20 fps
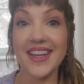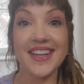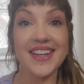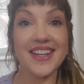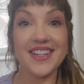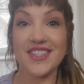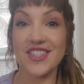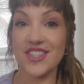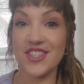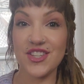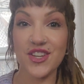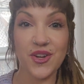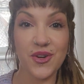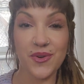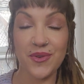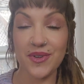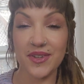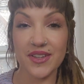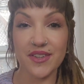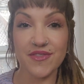it's
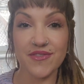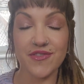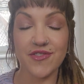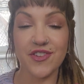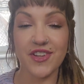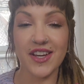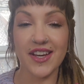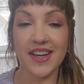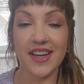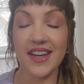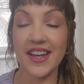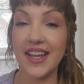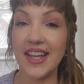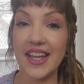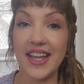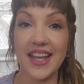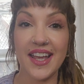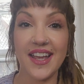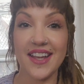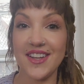totally free
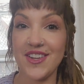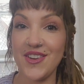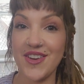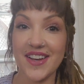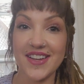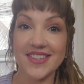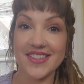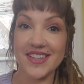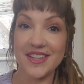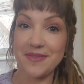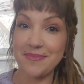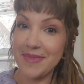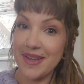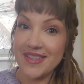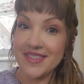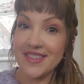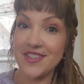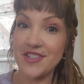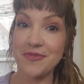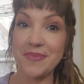and you guys can
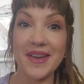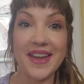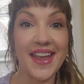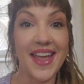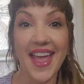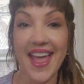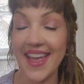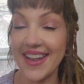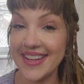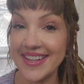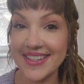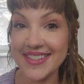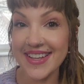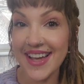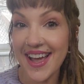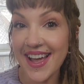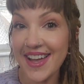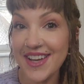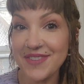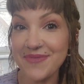message me
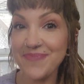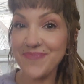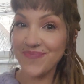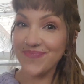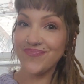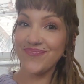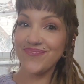anytime